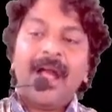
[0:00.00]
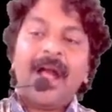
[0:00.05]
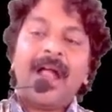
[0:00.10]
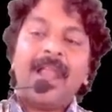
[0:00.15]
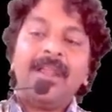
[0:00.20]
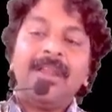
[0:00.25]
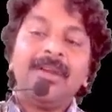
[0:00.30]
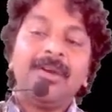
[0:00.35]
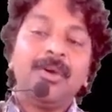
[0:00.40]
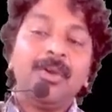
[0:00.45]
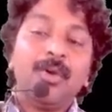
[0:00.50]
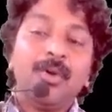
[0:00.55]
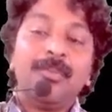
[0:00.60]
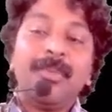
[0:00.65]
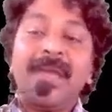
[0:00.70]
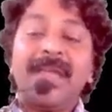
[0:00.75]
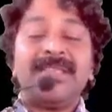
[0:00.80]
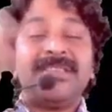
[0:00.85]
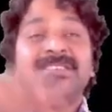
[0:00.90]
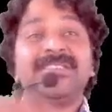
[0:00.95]
and groom
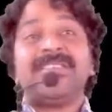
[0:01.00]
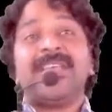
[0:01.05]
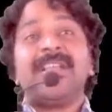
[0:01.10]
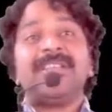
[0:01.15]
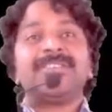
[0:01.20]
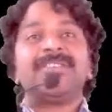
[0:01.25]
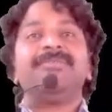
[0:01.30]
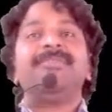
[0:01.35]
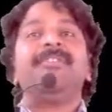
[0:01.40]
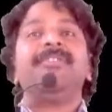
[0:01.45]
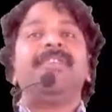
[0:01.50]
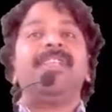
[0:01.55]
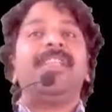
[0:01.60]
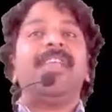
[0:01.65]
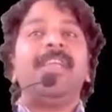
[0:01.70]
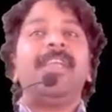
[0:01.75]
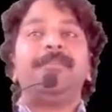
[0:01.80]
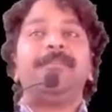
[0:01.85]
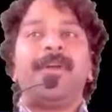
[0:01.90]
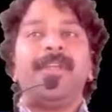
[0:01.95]
age is also
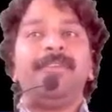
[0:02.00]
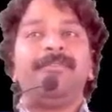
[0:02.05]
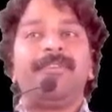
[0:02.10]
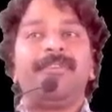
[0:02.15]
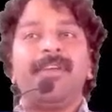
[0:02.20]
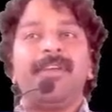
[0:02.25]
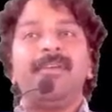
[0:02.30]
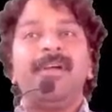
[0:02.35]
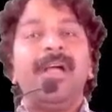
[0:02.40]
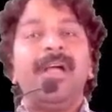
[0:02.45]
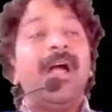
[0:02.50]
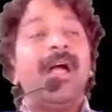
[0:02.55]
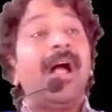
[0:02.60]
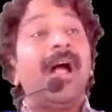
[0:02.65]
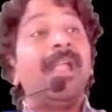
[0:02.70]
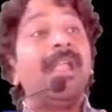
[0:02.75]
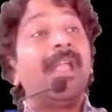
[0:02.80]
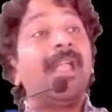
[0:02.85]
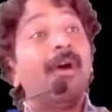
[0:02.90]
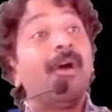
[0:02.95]
59.5,
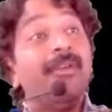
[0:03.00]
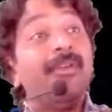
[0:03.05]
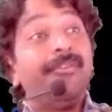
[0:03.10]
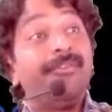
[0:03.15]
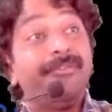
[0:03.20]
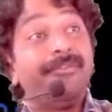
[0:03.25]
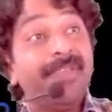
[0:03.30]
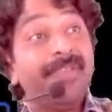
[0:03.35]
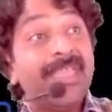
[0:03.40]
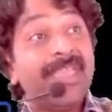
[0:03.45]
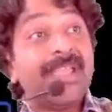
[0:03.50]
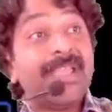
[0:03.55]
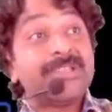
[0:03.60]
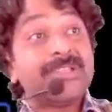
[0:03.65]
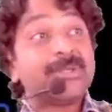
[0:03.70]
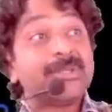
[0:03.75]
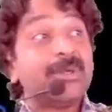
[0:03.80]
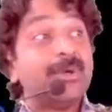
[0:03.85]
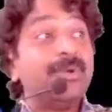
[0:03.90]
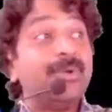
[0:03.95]
and now if we
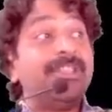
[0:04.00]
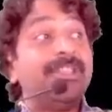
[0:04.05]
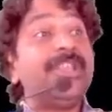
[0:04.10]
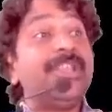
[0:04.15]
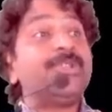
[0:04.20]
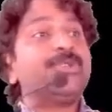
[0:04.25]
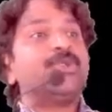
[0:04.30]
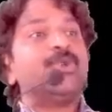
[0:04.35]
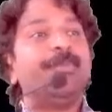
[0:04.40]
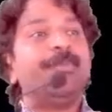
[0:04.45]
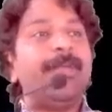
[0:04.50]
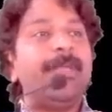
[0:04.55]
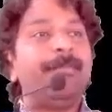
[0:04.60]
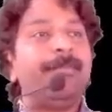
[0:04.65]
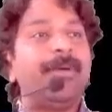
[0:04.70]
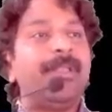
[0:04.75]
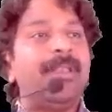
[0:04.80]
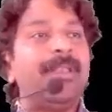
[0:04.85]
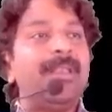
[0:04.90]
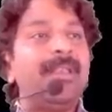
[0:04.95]
exclude these 2
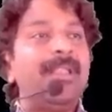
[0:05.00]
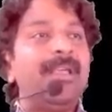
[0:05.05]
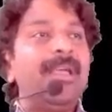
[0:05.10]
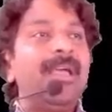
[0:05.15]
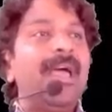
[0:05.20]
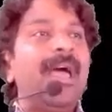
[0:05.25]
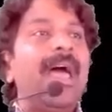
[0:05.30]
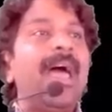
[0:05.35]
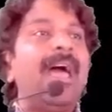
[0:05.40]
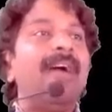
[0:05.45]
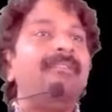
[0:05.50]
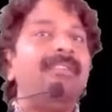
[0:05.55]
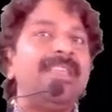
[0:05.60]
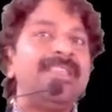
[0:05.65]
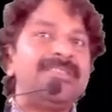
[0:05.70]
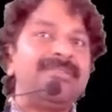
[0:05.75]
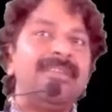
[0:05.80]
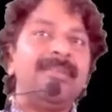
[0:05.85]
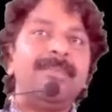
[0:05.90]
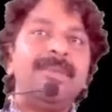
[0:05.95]
people,
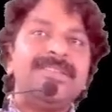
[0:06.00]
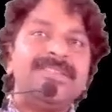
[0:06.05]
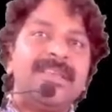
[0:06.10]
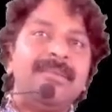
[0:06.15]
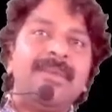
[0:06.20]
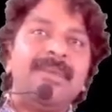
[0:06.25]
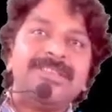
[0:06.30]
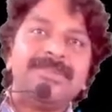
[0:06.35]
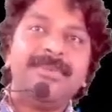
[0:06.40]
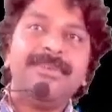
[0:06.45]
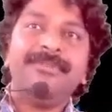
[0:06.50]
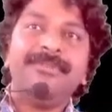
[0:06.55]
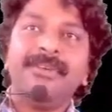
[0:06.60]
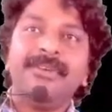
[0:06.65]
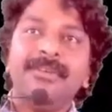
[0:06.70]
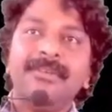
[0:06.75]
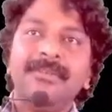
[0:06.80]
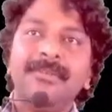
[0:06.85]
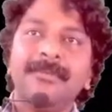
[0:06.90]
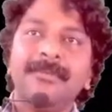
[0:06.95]
average will be same as before.